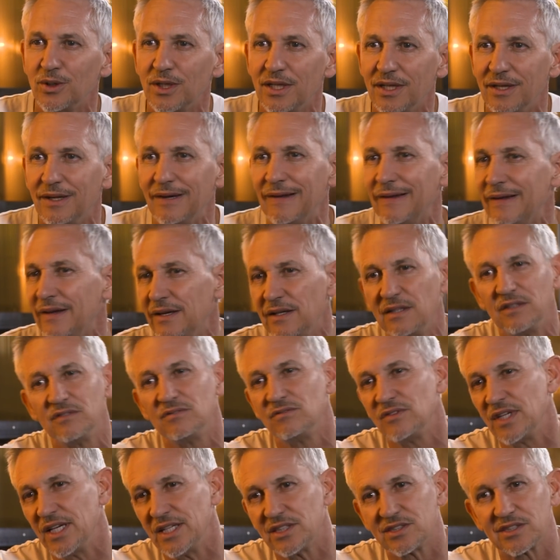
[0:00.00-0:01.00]
in
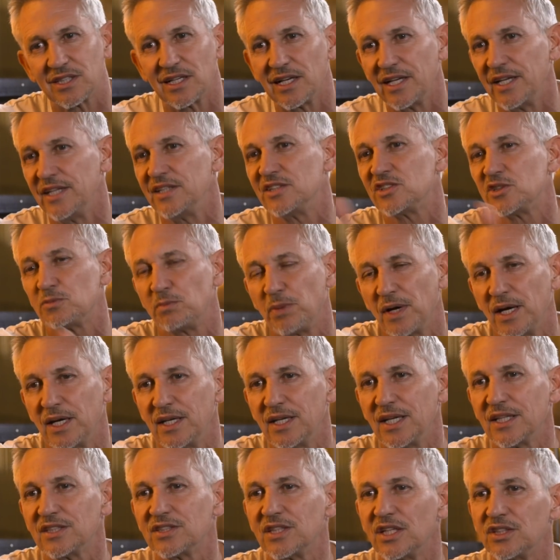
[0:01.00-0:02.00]
Italy and
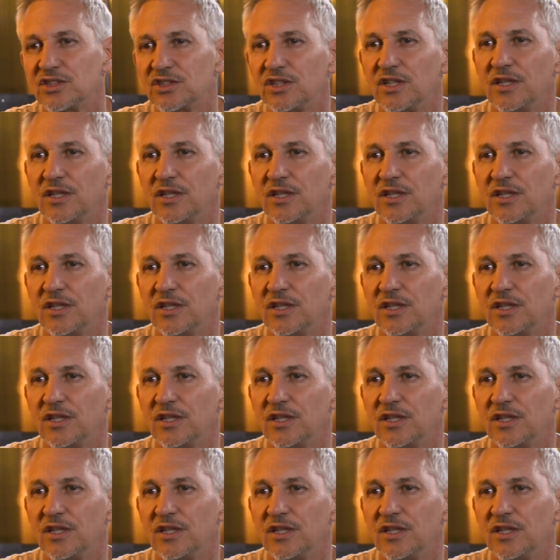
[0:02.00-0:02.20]
Spain, etc.